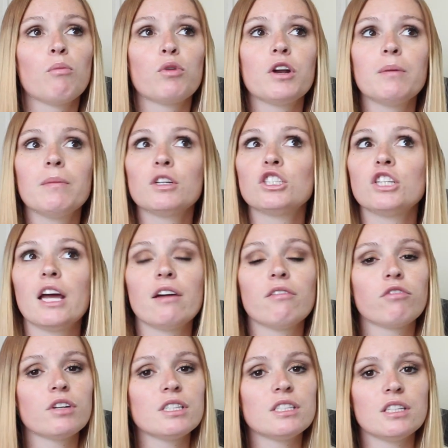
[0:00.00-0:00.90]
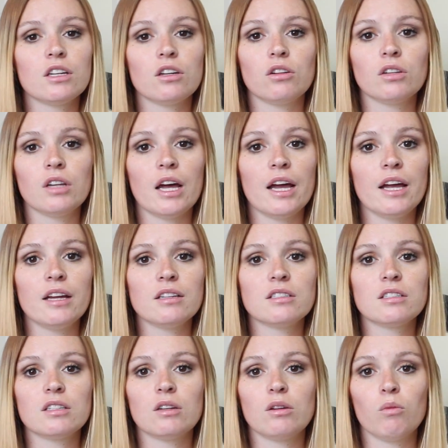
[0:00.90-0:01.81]
pretty much every single
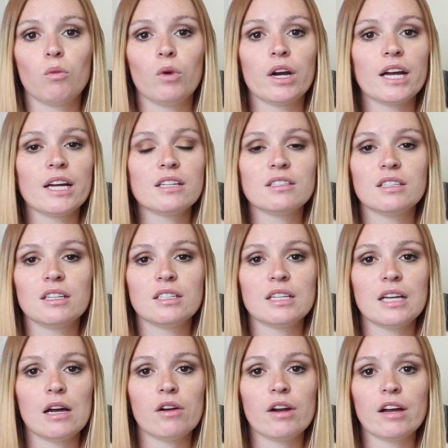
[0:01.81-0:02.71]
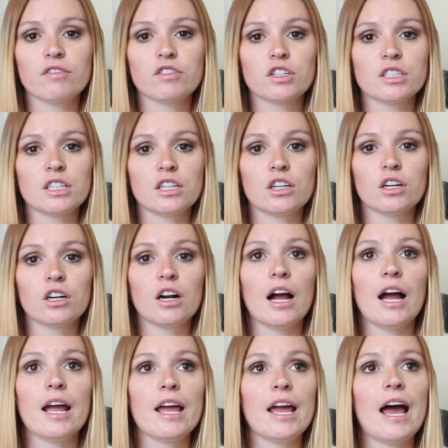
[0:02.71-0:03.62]
night when I sit down after dinner,
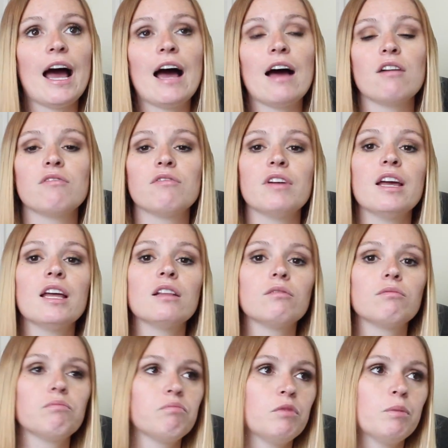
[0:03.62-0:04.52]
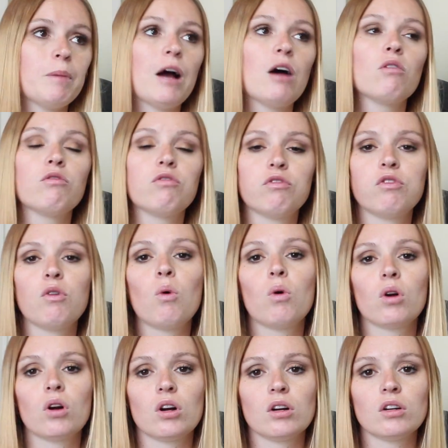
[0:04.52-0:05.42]
I have it, about
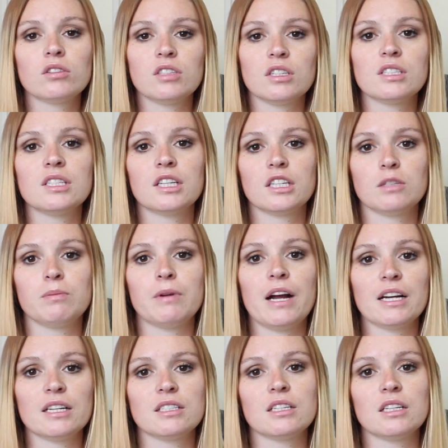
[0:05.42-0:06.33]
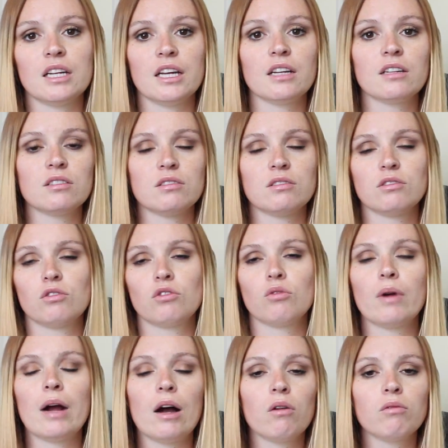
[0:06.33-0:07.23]
four to six Braxton Hicks
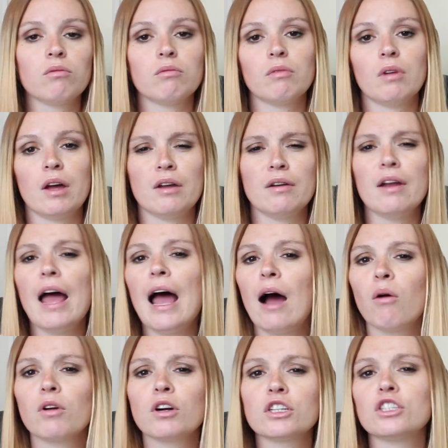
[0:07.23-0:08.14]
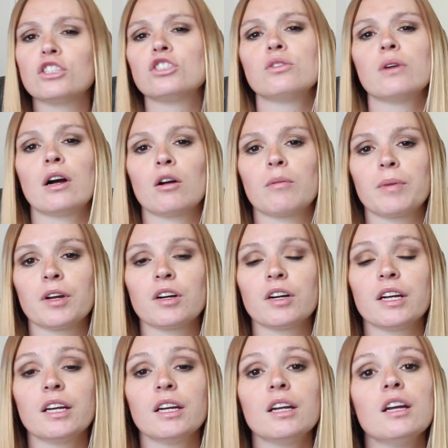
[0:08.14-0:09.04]
throughout an hour to two hour
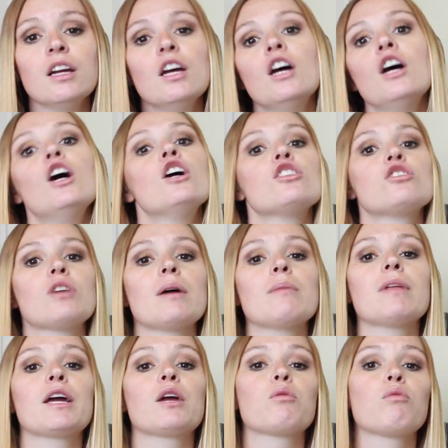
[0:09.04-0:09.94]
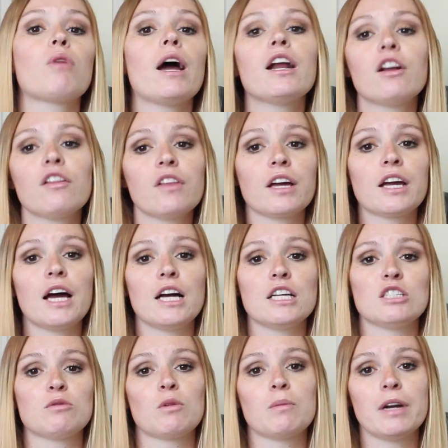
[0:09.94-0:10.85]
period. So I'm like right on the
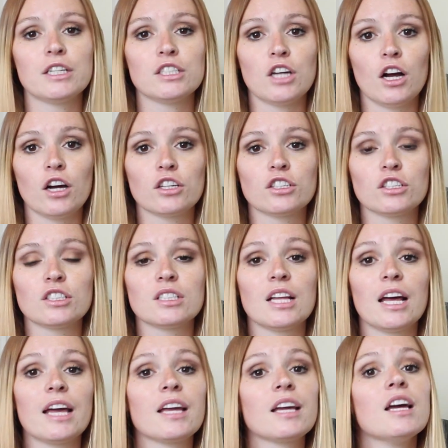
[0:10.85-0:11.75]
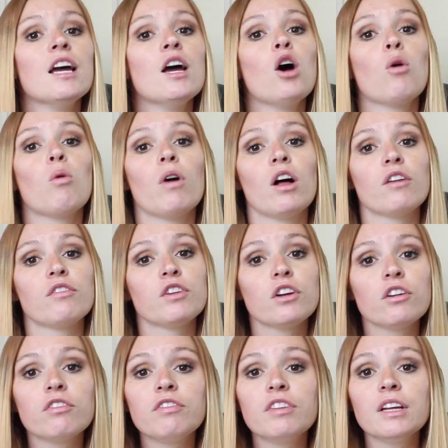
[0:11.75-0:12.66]
cusp where my doctor's like, well, if
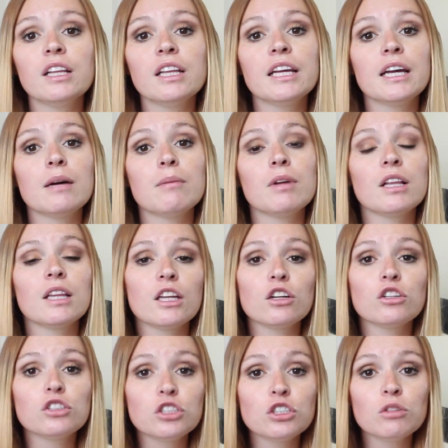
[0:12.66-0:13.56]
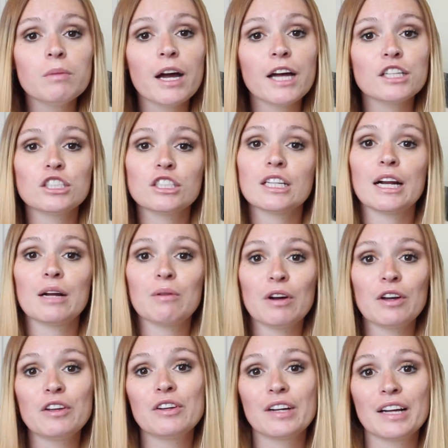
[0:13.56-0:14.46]
you're feeling them a little too much, then I
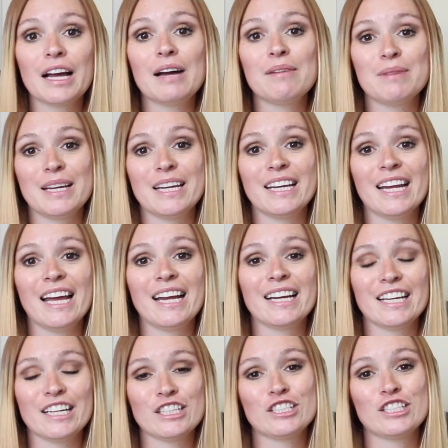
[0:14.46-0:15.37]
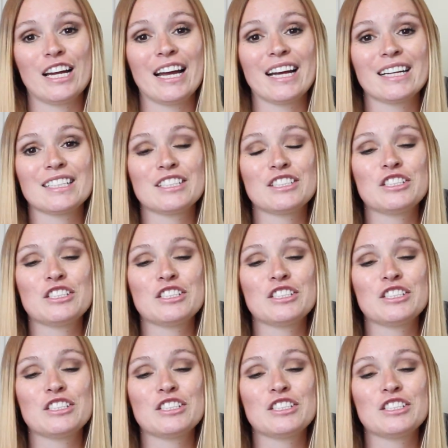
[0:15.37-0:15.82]
want you to come in and get checked.